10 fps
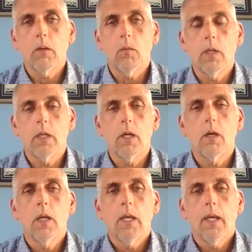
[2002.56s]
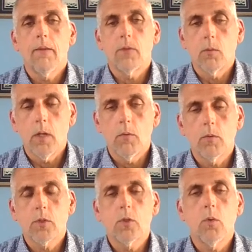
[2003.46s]
If the ribbon
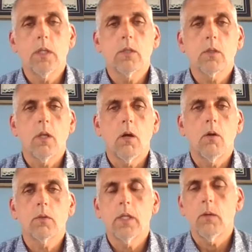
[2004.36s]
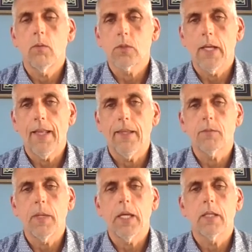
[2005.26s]
was 2 inches long, then it was slightly
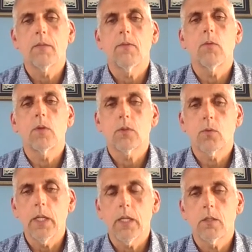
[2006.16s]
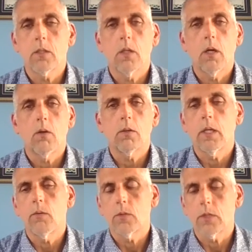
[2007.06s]
expansive. If it was 3 inches long,
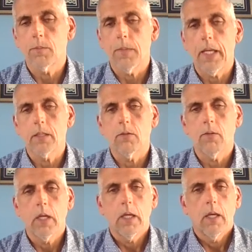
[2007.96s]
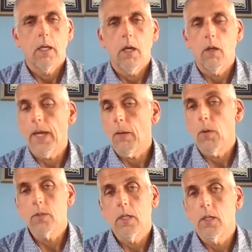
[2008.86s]
then it was expansive. That
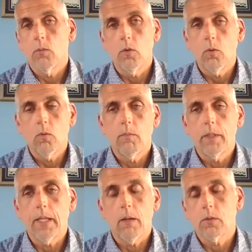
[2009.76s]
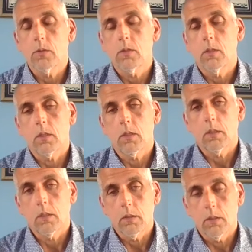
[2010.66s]
wasn't in the rule, but that was
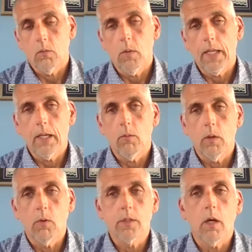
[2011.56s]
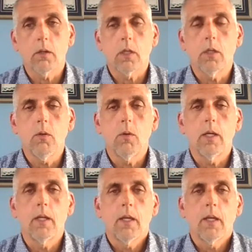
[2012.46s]
the way that we were taught to do it.